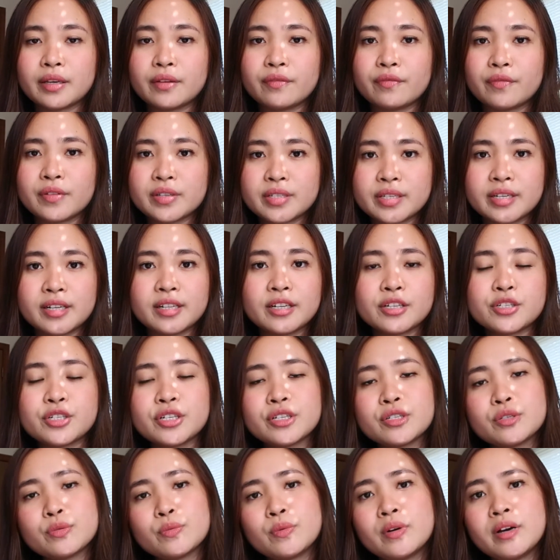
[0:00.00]
physical
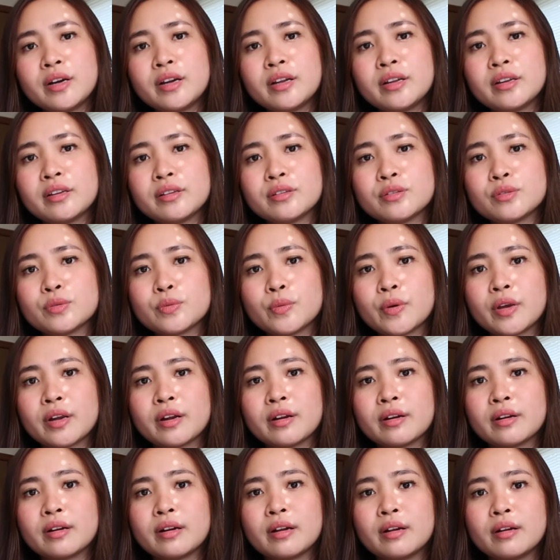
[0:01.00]
address 1 is
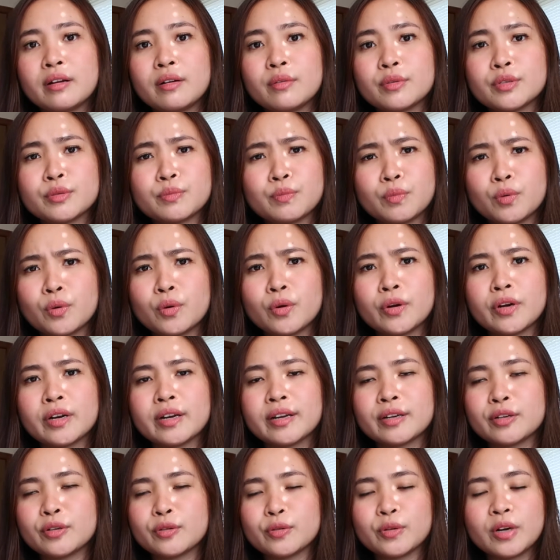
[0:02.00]
where I was born,
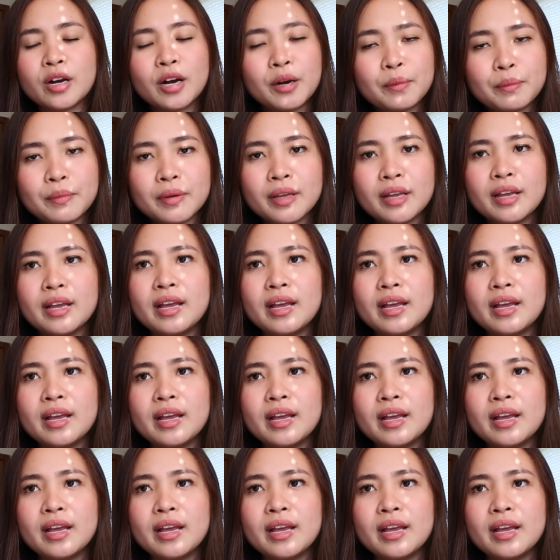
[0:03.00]
I grew up,